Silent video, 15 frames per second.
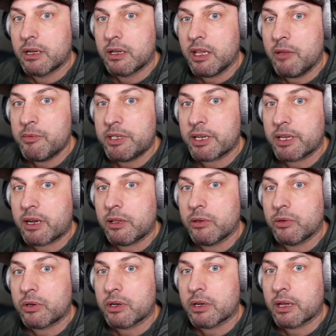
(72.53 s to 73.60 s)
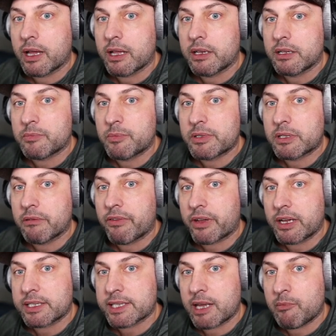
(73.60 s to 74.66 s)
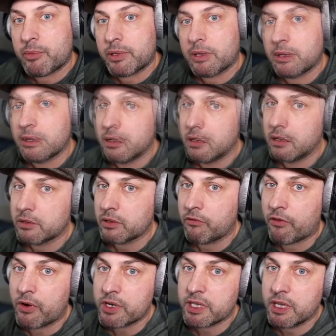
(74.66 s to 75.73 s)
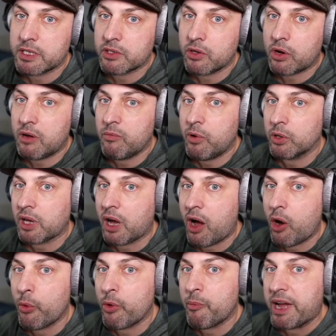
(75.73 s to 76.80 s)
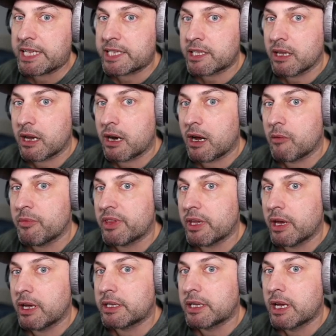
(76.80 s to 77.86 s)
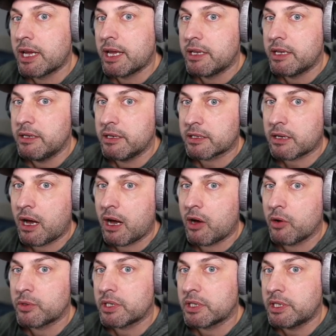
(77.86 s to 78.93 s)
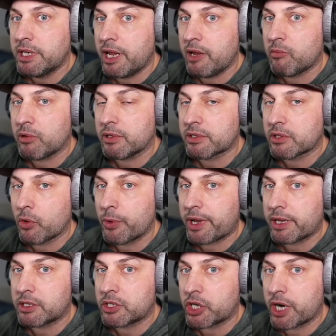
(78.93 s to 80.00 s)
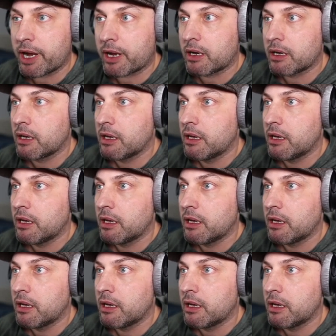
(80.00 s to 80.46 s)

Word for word: Let me take a look at the specific example. So first let's talk about how we might set up that discount table so we can track.